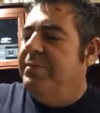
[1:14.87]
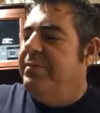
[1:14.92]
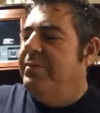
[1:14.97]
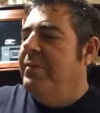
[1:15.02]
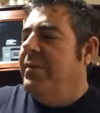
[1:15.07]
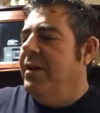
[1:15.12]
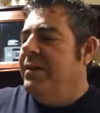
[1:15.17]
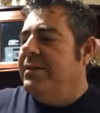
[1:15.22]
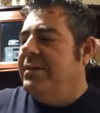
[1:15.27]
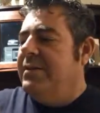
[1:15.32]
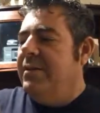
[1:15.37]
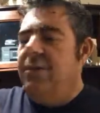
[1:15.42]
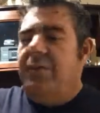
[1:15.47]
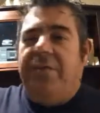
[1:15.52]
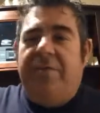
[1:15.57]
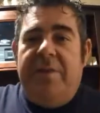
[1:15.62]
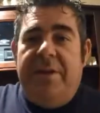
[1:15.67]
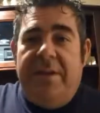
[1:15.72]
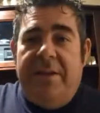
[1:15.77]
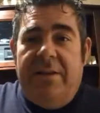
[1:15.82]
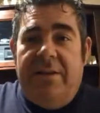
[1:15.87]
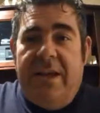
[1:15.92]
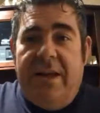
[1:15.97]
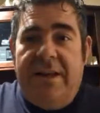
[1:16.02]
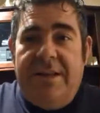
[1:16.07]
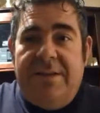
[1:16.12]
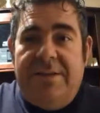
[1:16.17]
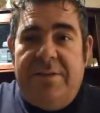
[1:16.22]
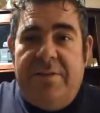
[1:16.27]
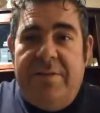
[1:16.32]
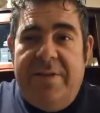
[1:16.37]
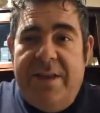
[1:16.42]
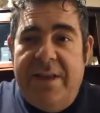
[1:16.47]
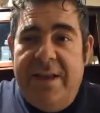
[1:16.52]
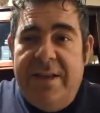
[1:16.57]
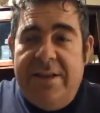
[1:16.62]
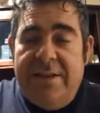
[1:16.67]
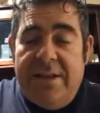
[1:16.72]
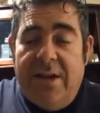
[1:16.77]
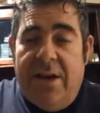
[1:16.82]
sulfury delight. So
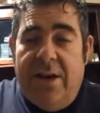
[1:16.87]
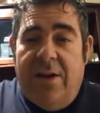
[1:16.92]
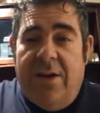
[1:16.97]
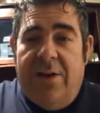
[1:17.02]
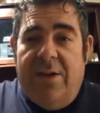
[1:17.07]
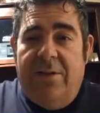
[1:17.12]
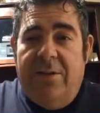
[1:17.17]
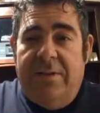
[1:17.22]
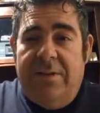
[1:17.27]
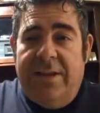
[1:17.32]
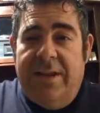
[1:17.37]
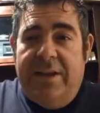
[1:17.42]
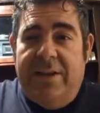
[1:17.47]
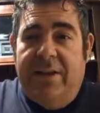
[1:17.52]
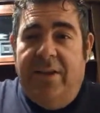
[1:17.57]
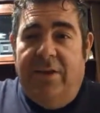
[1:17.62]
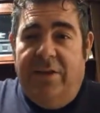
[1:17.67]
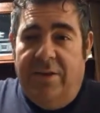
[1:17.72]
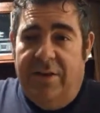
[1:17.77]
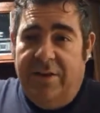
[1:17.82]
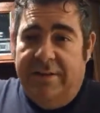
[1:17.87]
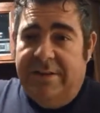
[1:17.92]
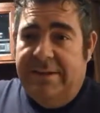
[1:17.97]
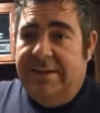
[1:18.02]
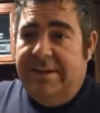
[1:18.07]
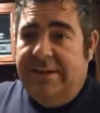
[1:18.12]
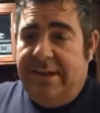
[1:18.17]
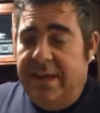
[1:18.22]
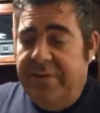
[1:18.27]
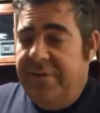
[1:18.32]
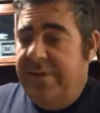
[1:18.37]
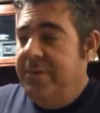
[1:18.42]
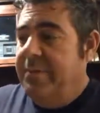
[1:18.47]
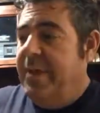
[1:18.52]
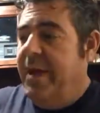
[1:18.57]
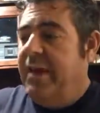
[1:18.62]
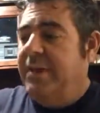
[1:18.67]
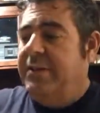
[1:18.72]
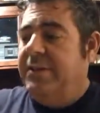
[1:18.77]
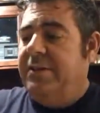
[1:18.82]
these are what they call safety
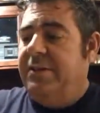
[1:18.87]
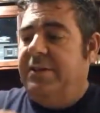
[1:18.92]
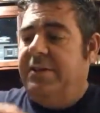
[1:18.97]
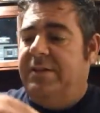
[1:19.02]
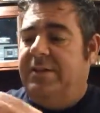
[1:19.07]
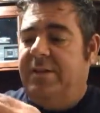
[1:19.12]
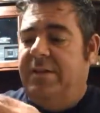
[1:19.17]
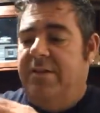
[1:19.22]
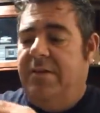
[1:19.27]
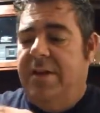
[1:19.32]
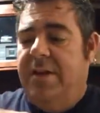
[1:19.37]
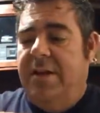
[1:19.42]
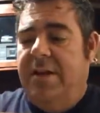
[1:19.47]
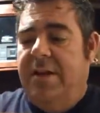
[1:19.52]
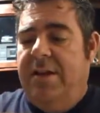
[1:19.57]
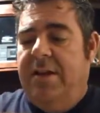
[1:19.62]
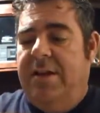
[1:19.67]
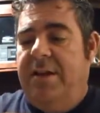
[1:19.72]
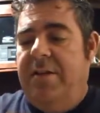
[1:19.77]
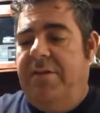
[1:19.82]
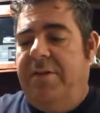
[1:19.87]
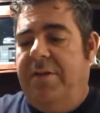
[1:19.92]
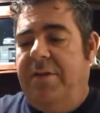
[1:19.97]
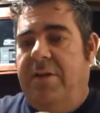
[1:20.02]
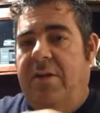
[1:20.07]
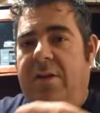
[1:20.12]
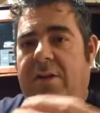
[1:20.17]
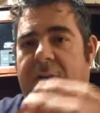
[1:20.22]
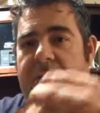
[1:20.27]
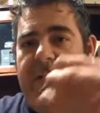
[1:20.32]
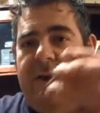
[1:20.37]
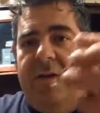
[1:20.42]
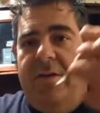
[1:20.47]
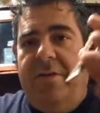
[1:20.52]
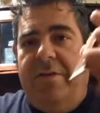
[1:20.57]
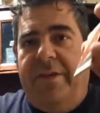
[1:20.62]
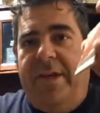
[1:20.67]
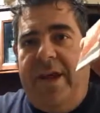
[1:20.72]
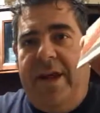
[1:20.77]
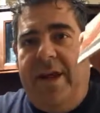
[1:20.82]
matches. So if you're all aware
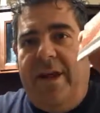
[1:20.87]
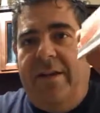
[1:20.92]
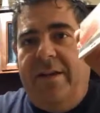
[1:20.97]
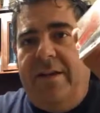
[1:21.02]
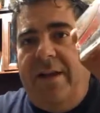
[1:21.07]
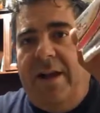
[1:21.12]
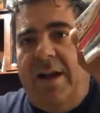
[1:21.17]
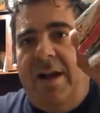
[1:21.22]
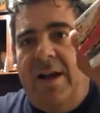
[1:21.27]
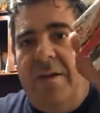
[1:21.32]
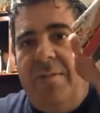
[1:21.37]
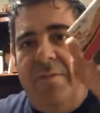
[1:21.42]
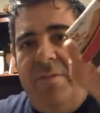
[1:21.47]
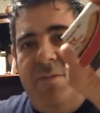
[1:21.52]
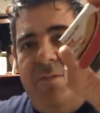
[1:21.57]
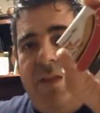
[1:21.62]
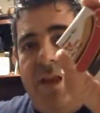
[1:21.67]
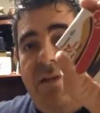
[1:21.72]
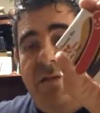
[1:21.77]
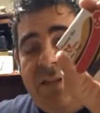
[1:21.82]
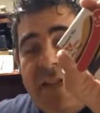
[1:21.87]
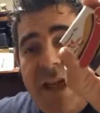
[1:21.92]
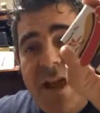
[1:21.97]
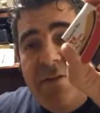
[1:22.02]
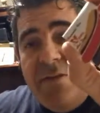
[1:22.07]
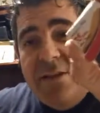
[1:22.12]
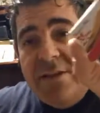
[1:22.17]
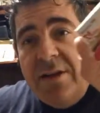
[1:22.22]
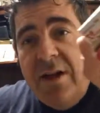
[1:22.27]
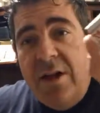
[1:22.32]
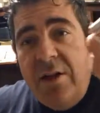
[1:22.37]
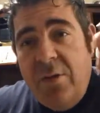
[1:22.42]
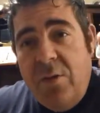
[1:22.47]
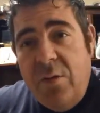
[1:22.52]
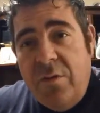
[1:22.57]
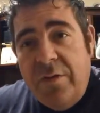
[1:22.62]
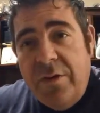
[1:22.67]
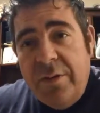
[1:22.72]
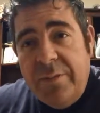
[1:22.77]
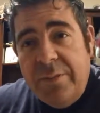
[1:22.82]
of that, they used to have these all
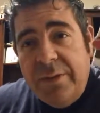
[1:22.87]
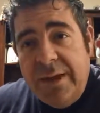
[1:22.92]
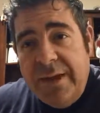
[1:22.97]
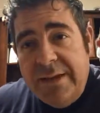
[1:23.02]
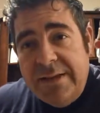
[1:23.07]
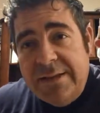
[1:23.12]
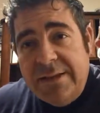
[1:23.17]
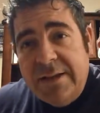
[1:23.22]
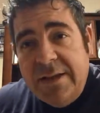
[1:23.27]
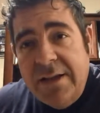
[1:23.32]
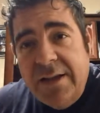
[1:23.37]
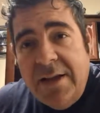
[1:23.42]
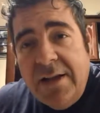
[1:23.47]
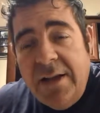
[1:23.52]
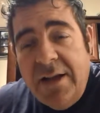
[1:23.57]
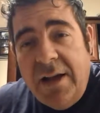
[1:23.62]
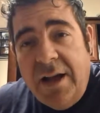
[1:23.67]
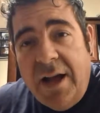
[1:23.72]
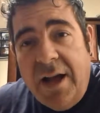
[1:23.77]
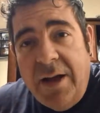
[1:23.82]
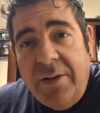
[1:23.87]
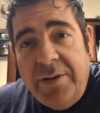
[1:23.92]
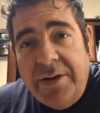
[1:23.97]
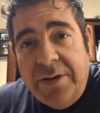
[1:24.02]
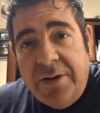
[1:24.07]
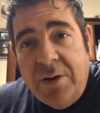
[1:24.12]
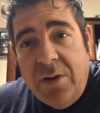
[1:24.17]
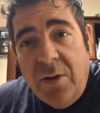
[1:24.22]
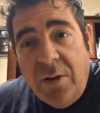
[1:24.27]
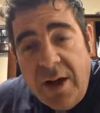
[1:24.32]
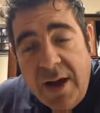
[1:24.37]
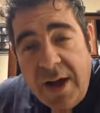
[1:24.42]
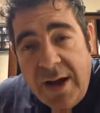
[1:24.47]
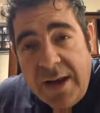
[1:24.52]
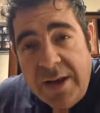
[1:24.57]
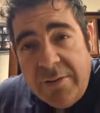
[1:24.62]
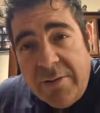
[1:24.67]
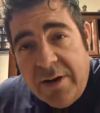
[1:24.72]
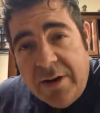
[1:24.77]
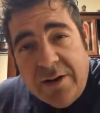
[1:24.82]
over the place. When you go
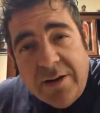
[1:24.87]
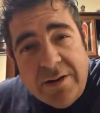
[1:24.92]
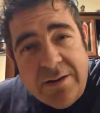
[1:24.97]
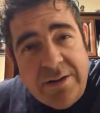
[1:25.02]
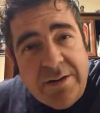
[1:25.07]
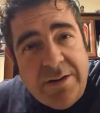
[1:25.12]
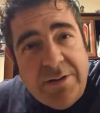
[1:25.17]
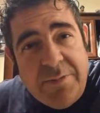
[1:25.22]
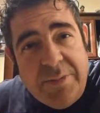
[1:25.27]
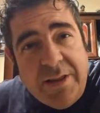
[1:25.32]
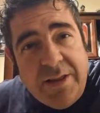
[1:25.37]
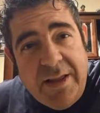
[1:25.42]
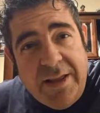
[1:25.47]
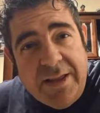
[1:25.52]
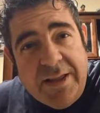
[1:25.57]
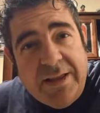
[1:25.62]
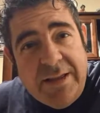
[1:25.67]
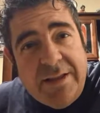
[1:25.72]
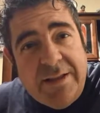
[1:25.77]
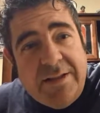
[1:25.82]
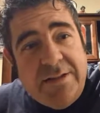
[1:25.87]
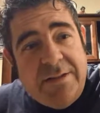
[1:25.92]
anywhere, it'd be like